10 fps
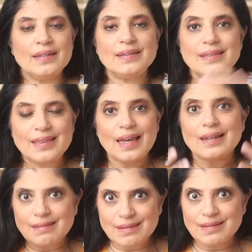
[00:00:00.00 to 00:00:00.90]

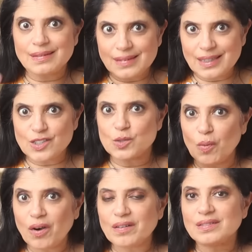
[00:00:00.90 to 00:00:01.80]
then the
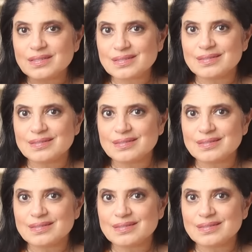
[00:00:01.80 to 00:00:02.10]
smart,